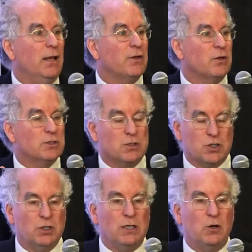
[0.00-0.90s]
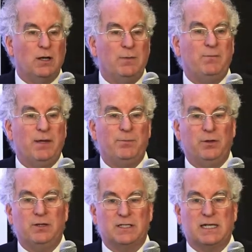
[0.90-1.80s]
There's certainly going to be
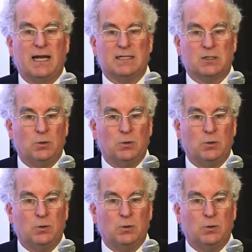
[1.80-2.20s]
people in the status